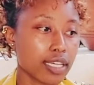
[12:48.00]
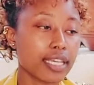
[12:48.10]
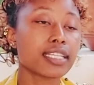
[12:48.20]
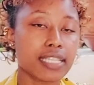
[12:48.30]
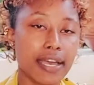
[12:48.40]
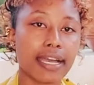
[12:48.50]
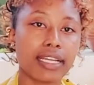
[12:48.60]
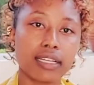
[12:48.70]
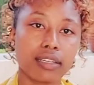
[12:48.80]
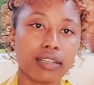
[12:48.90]
It's
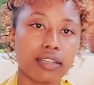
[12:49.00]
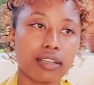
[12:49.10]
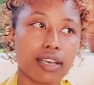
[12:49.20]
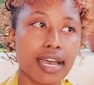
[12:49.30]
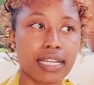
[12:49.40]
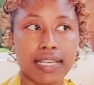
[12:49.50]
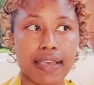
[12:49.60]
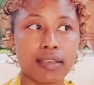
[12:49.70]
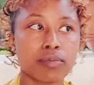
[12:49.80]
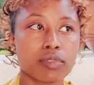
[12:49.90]
hard at
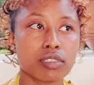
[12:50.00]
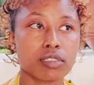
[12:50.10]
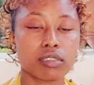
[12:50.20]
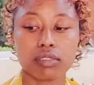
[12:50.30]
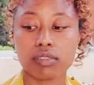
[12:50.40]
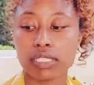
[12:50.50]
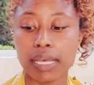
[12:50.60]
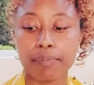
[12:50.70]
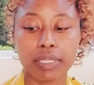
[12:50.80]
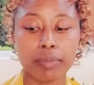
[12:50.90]
times.
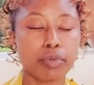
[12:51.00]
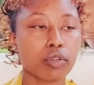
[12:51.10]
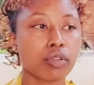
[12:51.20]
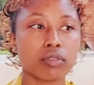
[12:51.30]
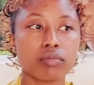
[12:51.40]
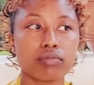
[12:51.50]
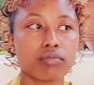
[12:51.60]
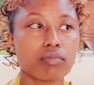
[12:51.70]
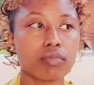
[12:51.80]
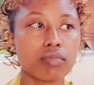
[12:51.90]
Some people,
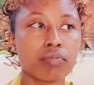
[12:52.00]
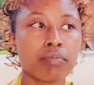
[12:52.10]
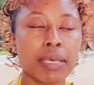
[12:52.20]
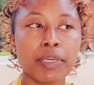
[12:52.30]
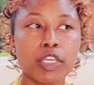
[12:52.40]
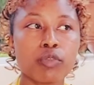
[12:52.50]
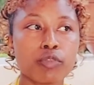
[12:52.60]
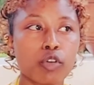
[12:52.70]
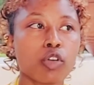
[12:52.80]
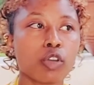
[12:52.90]
maybe
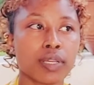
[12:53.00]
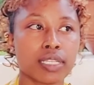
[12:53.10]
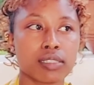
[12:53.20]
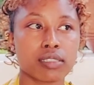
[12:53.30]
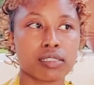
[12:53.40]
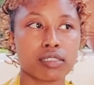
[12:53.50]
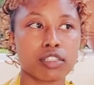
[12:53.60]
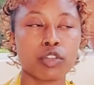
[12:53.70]
you've always